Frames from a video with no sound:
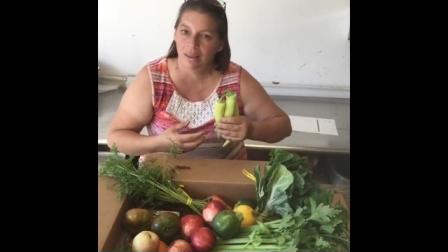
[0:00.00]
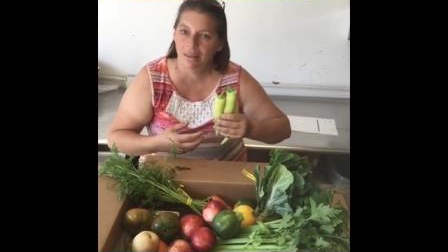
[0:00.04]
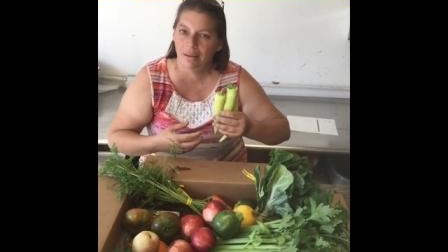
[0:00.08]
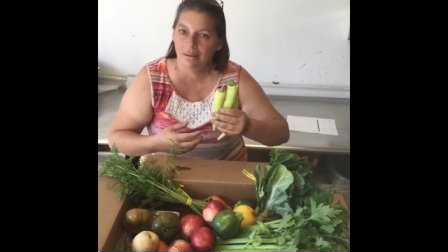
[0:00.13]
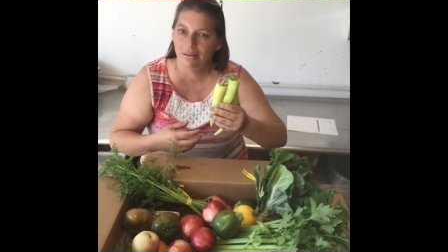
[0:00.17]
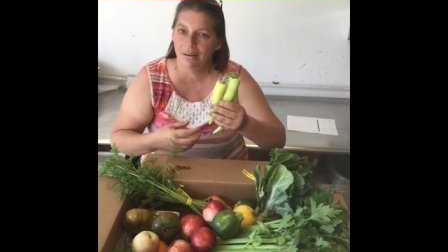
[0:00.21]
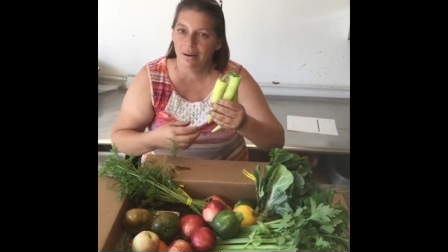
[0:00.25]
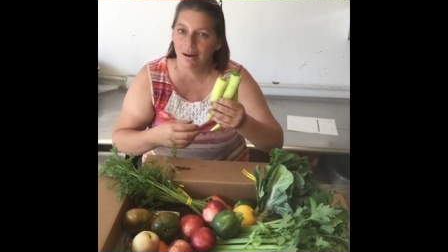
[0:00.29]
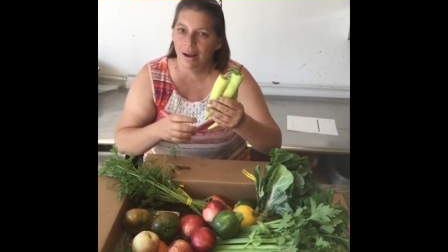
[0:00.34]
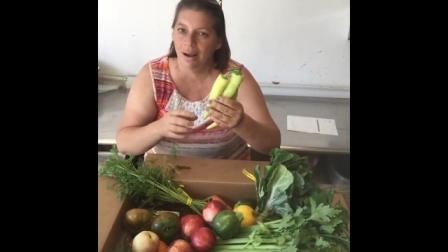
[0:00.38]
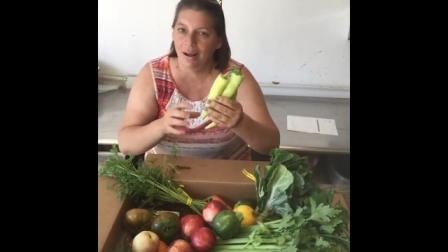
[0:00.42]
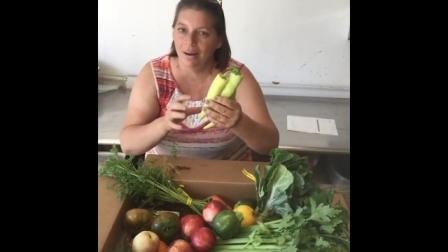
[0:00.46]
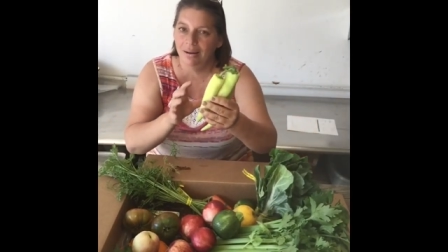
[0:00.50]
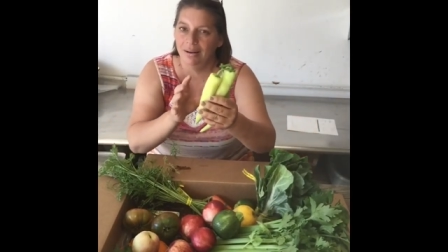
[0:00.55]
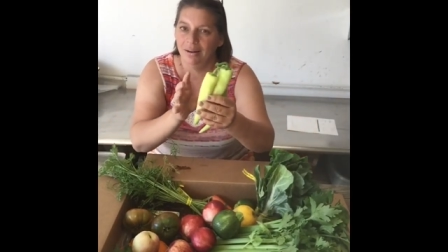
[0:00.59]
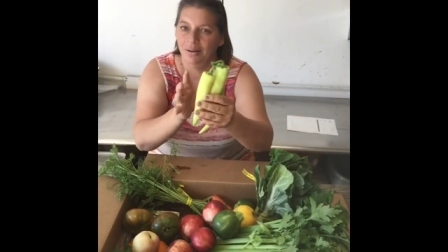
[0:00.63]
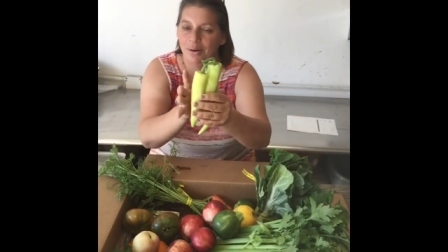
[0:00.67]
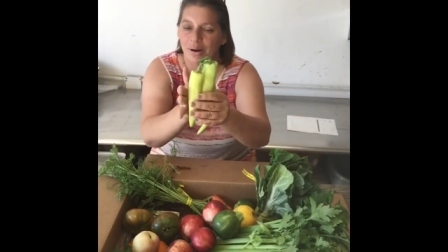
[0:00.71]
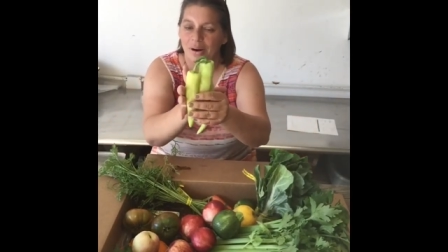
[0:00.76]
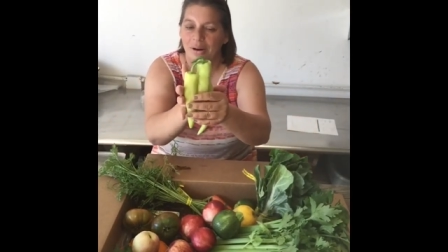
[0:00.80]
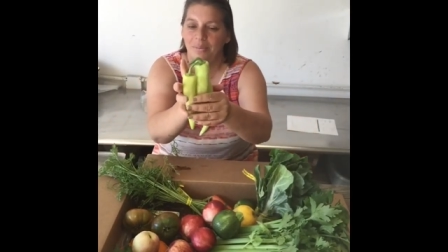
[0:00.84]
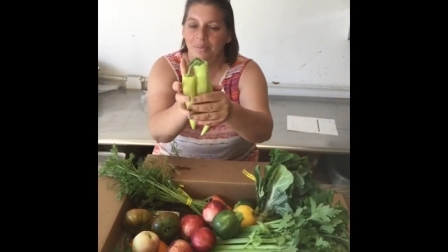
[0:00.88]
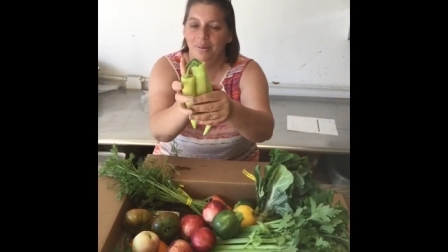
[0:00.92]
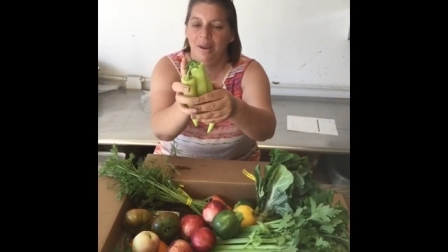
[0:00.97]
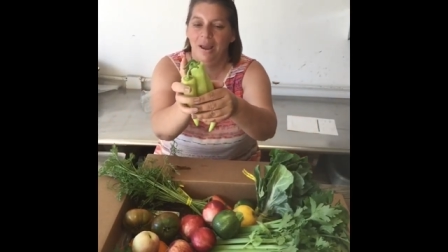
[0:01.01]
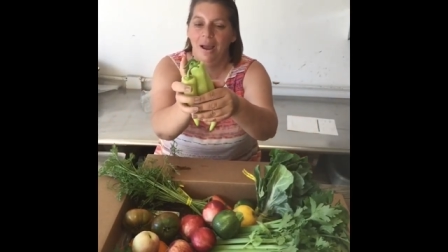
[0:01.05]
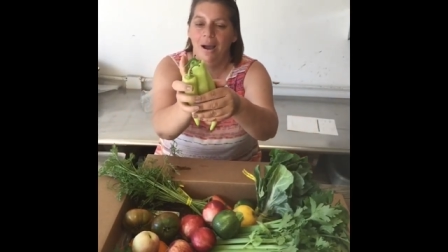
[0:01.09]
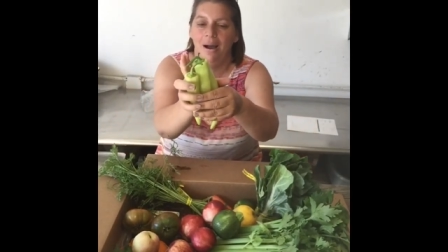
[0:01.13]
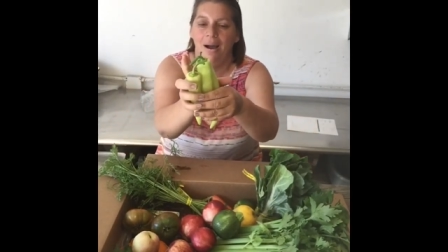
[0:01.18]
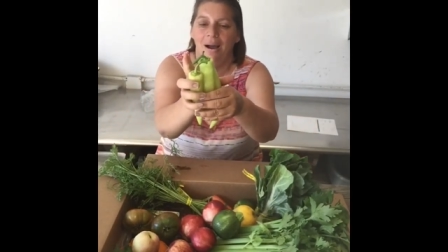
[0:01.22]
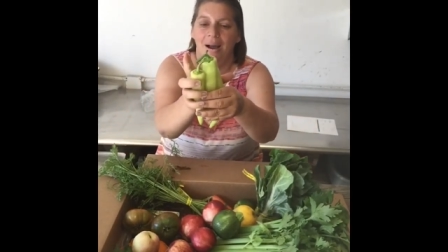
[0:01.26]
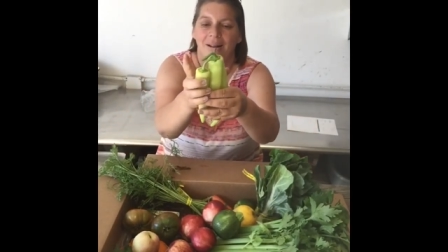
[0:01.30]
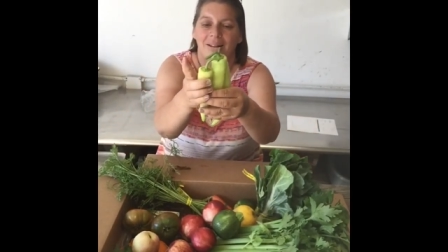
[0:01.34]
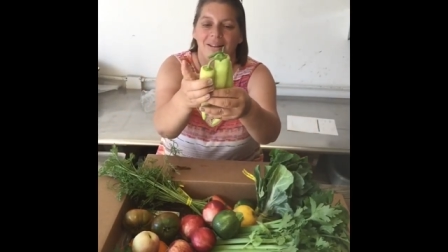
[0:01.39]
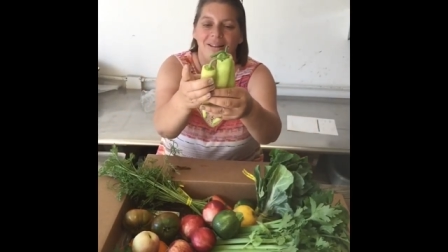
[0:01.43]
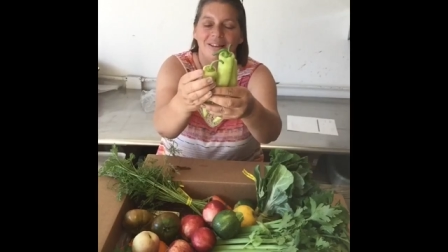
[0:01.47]
they're not incredibly
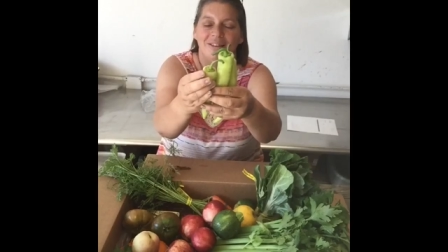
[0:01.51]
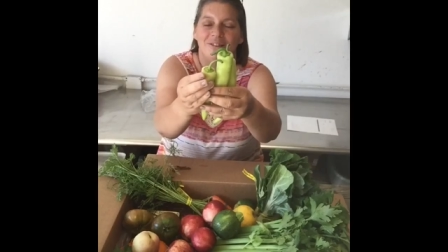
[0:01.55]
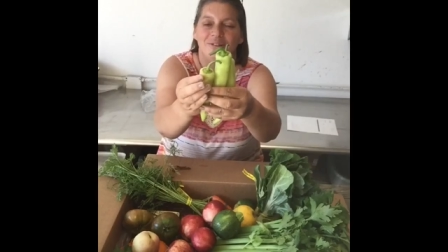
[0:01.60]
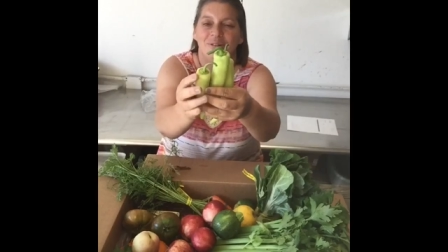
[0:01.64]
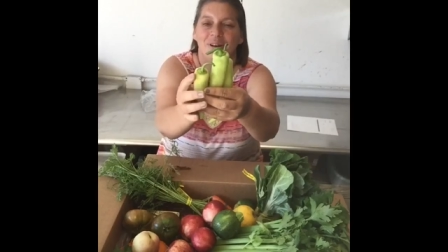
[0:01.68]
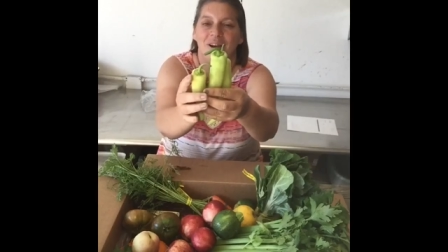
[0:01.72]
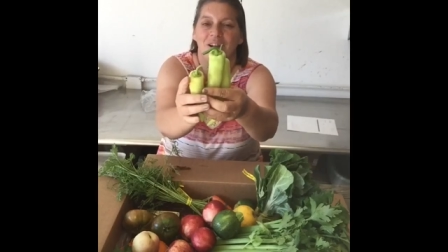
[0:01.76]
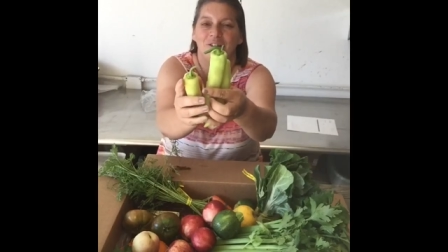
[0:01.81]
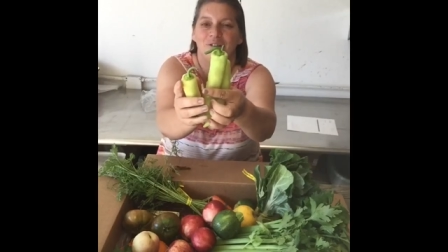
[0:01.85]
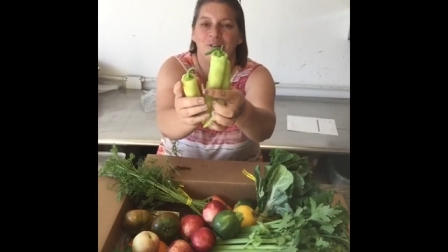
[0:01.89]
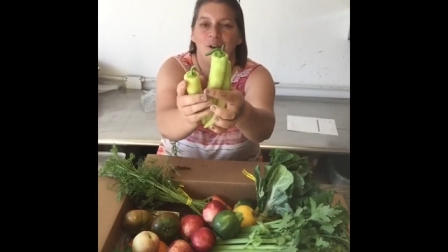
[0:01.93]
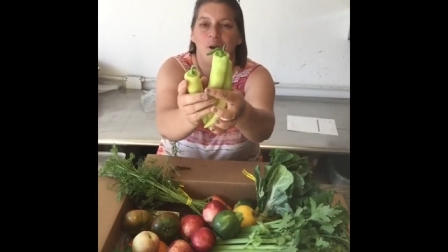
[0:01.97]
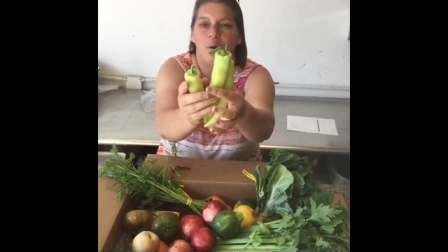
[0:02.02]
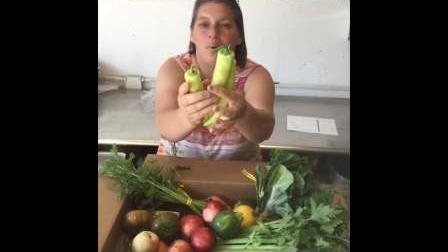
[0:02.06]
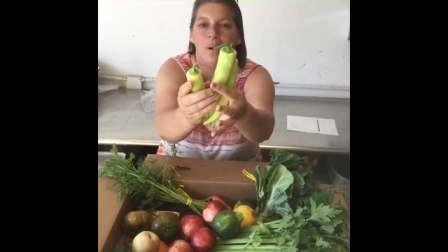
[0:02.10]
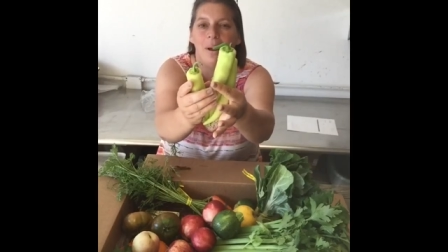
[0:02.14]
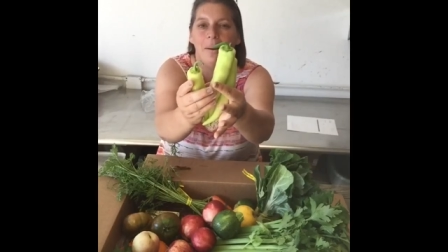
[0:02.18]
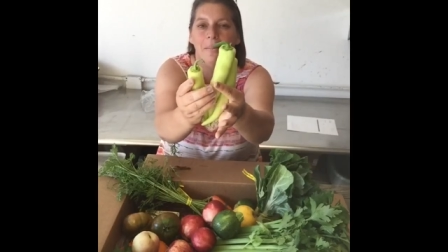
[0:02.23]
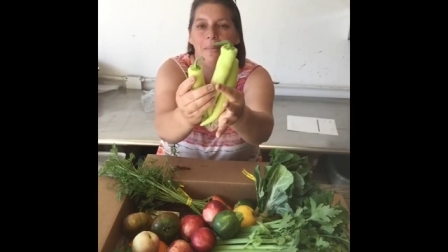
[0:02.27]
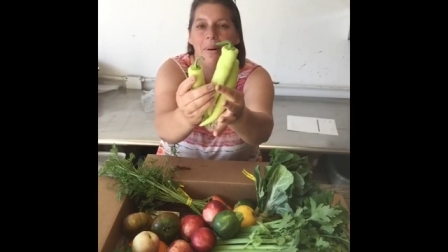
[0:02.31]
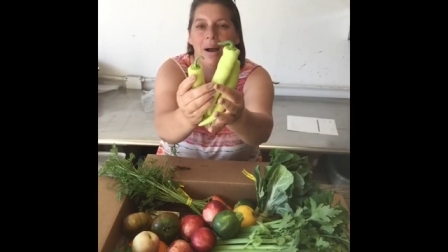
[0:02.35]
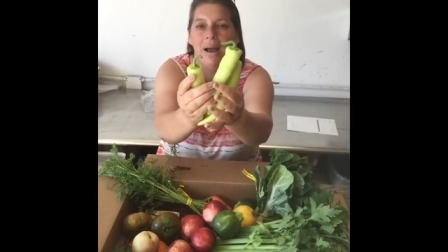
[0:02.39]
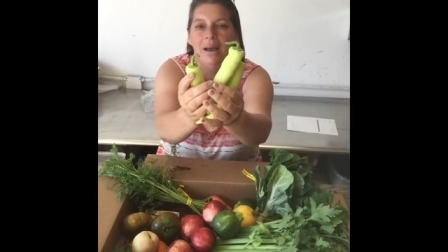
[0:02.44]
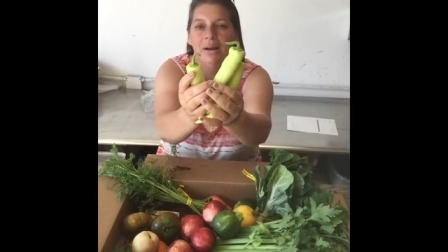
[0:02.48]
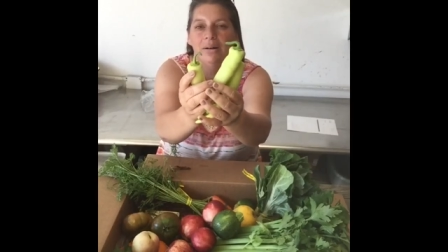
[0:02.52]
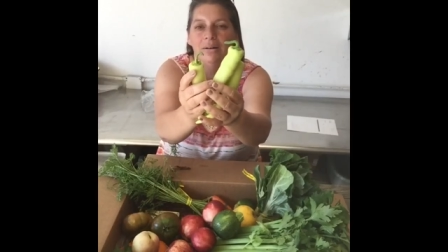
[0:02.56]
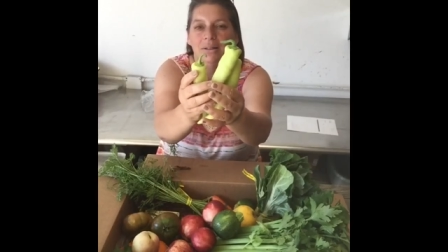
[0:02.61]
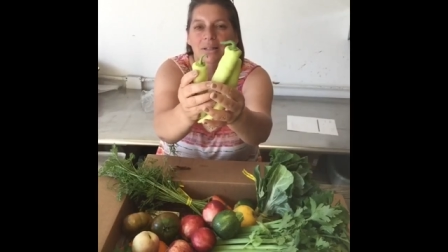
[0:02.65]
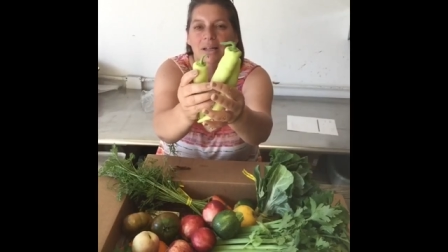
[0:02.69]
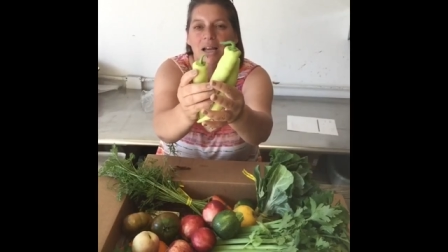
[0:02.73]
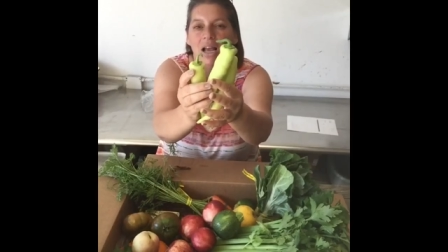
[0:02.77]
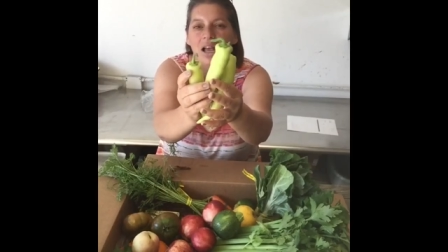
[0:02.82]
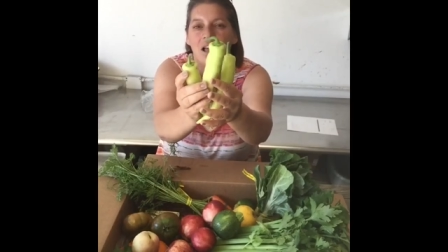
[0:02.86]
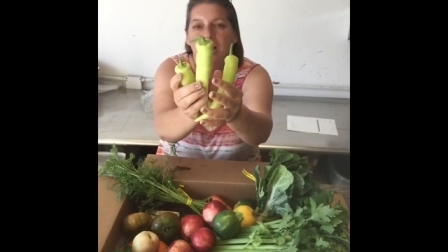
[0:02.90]
hot. These are actually quite mild.